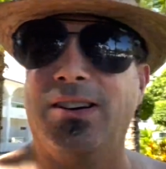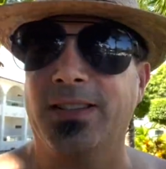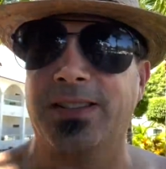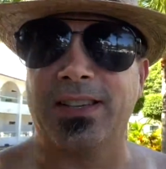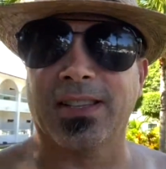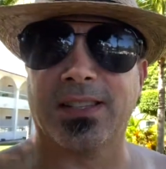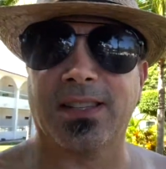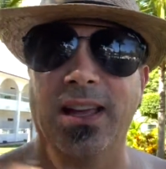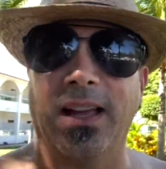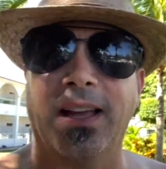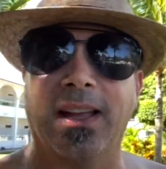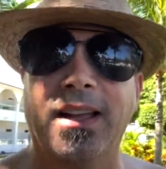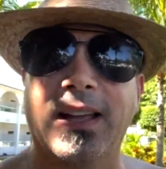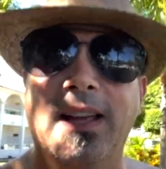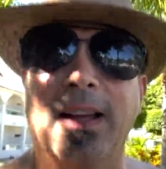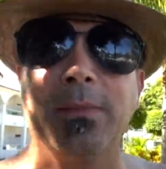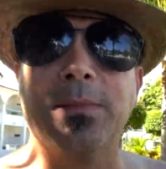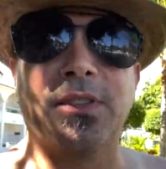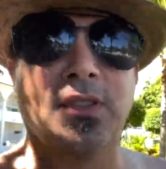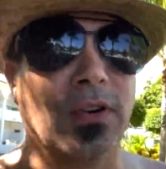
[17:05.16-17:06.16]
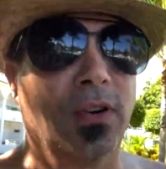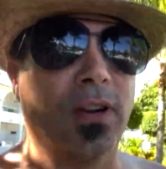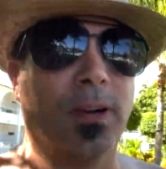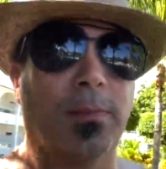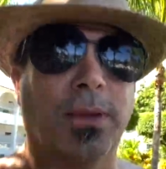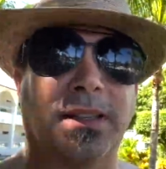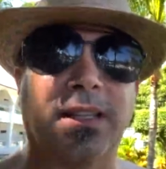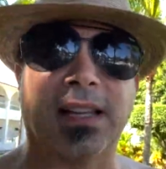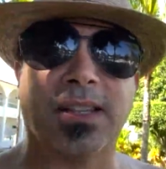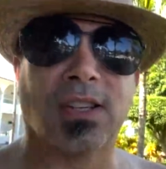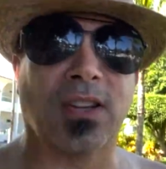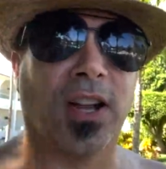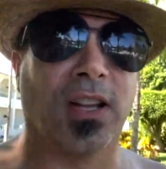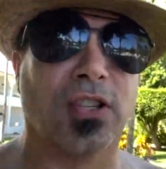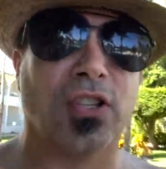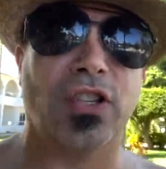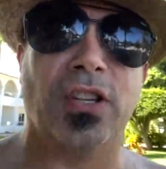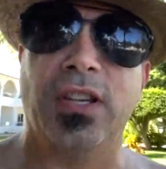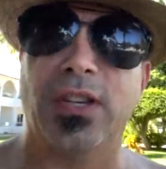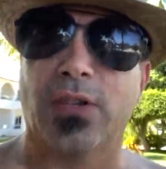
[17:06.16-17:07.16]
just, I'm sorry, but that's got
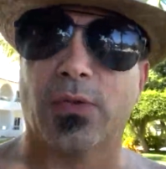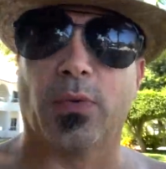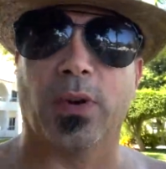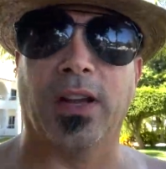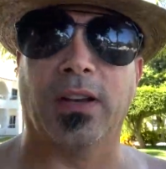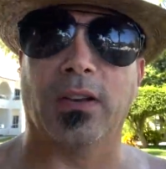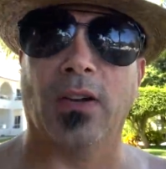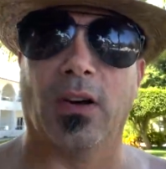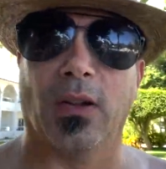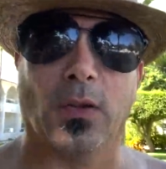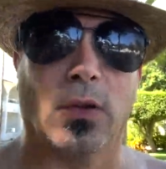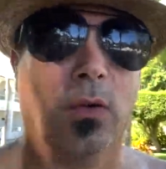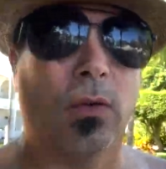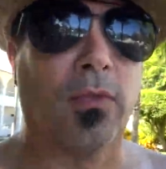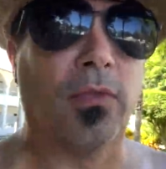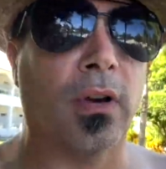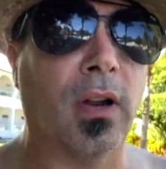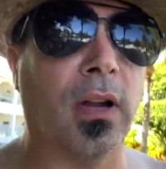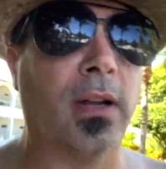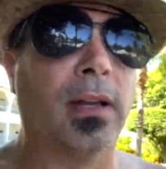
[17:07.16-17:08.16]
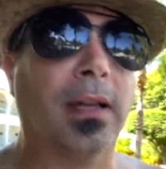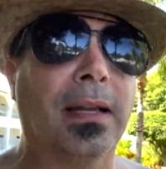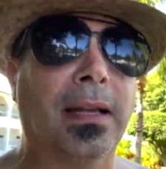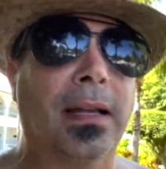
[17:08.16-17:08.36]
cheese written all over it.